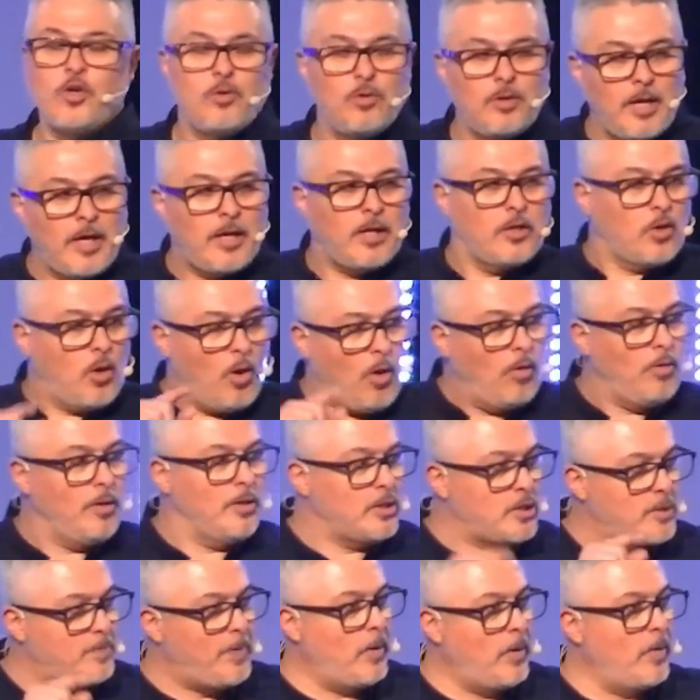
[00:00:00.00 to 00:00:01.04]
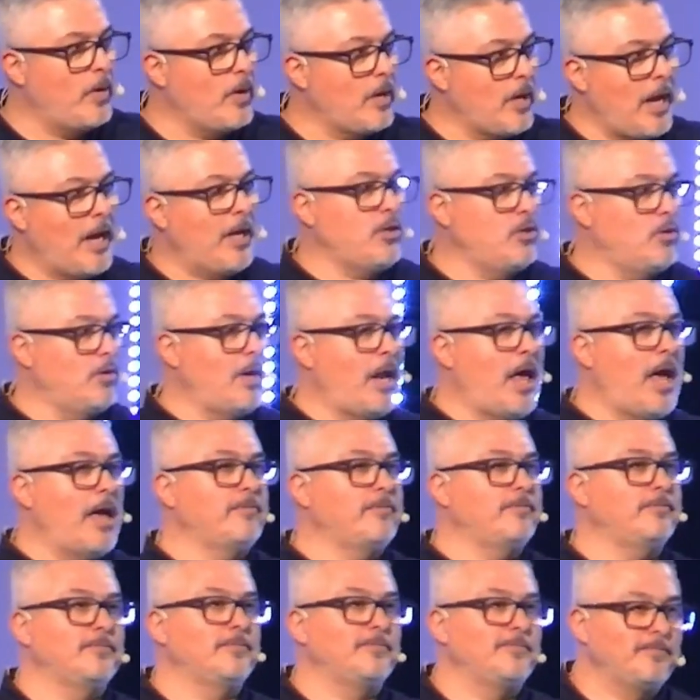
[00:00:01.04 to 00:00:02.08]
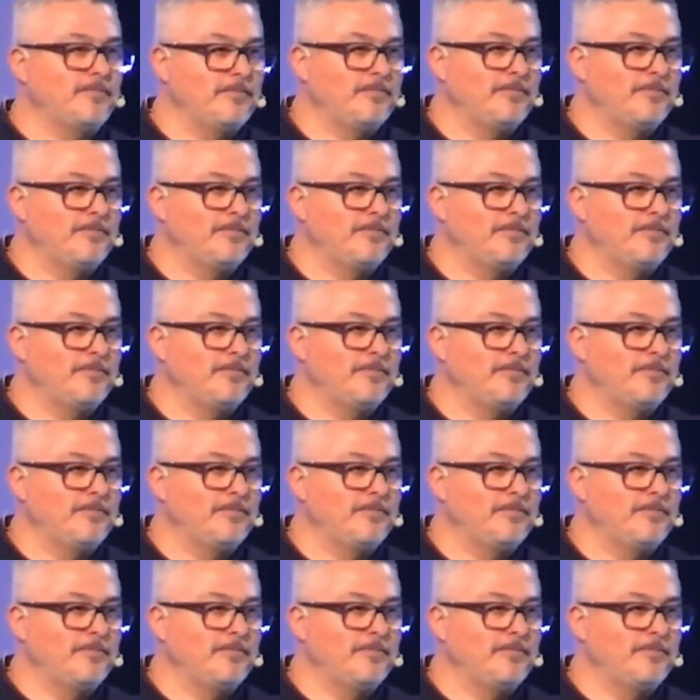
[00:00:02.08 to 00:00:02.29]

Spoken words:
Are you letting the Holy Spirit guide your life?